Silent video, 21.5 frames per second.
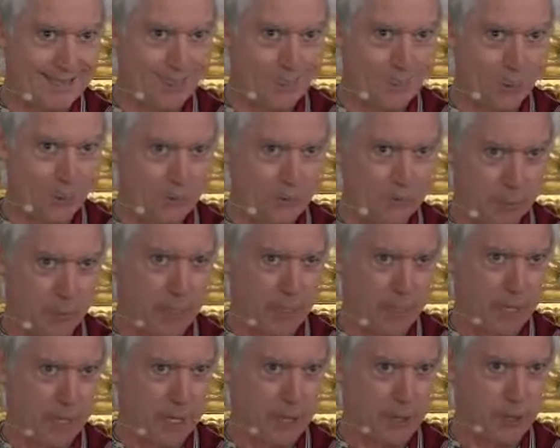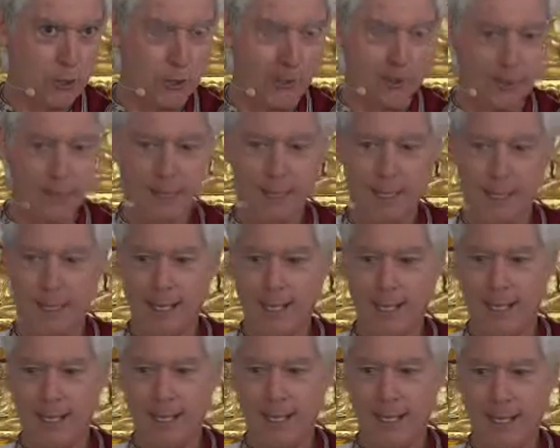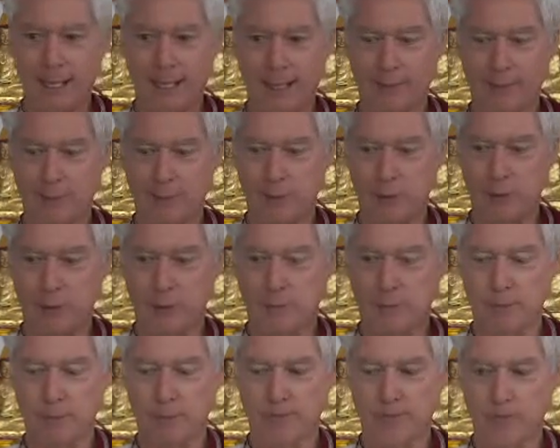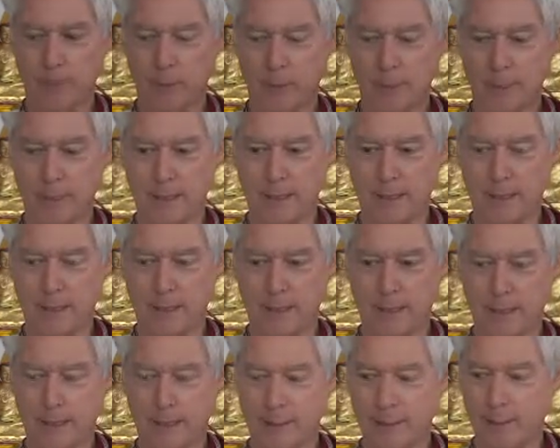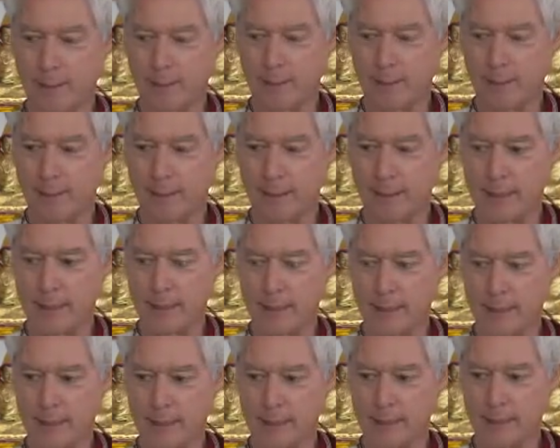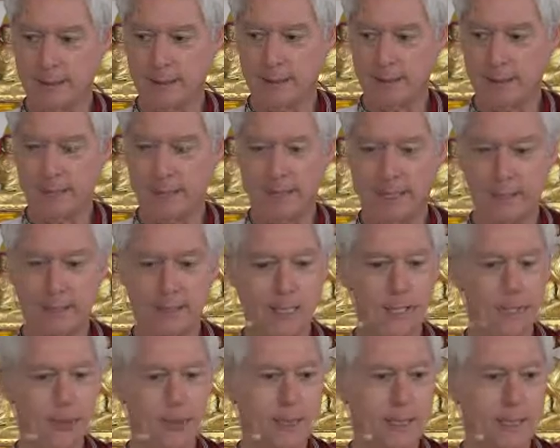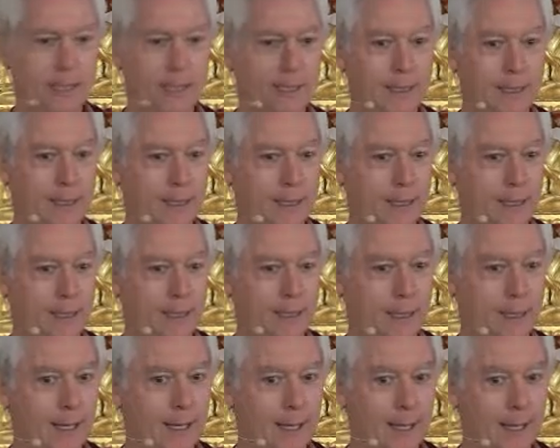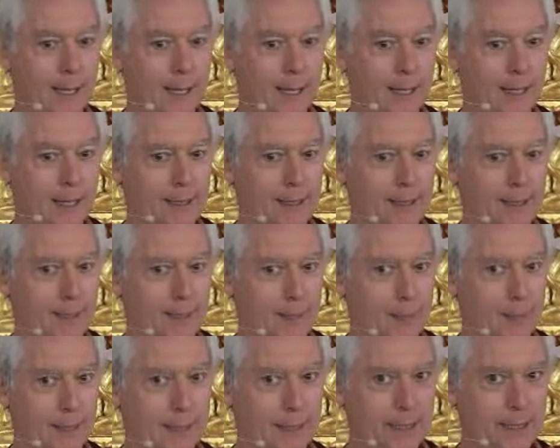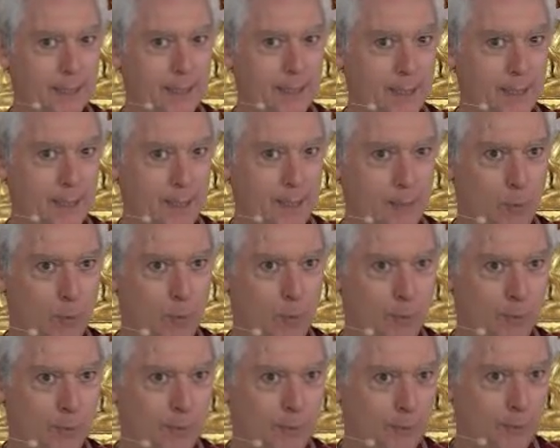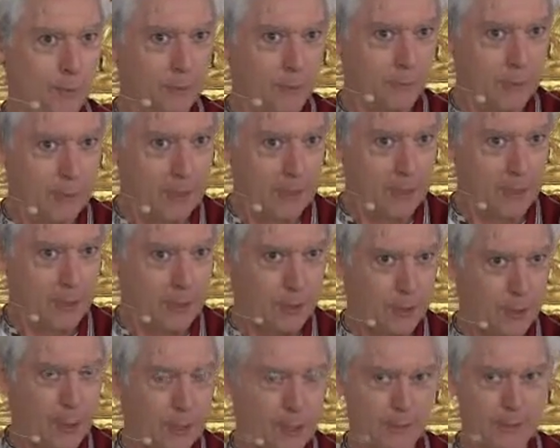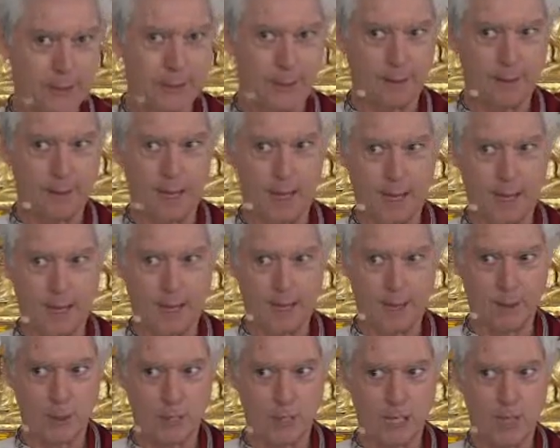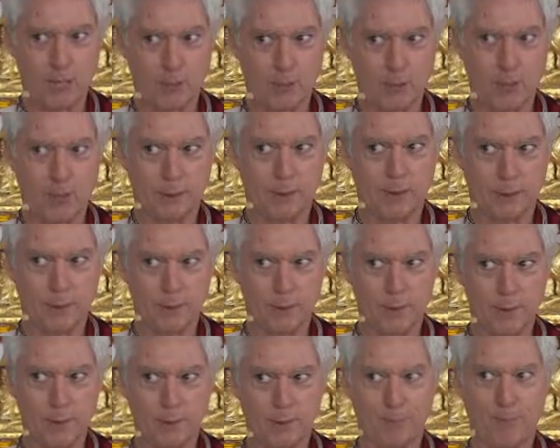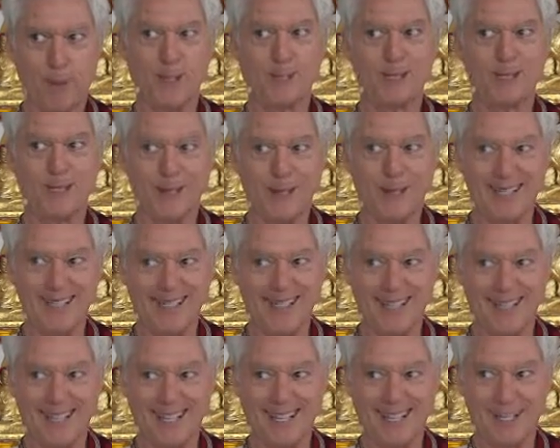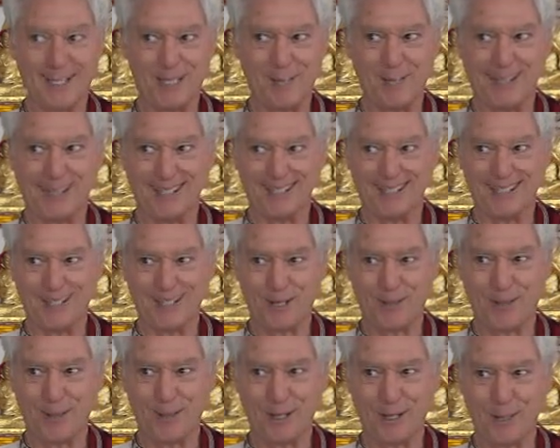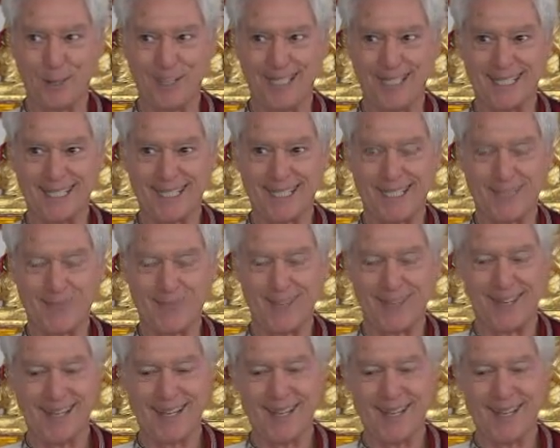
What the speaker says: his son to have some education, and this was in the 16th century. The place that a boy or teenager, adolescent can get an education was pretty much monasteries, like in Tibet until very recently.